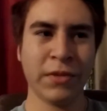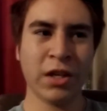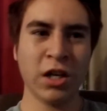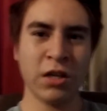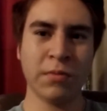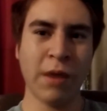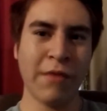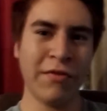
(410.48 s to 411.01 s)

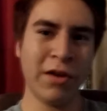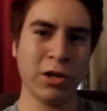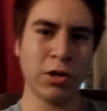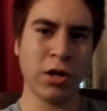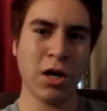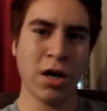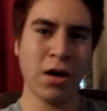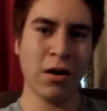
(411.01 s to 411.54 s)
because my friends
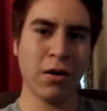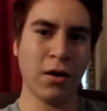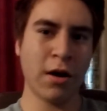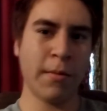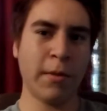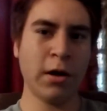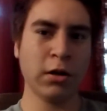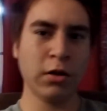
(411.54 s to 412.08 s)
right now,
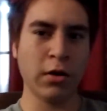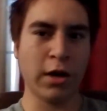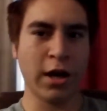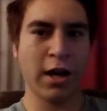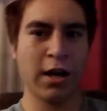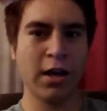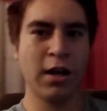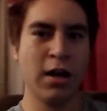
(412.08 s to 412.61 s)
Armando and
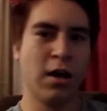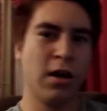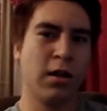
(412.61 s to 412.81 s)
Eddie,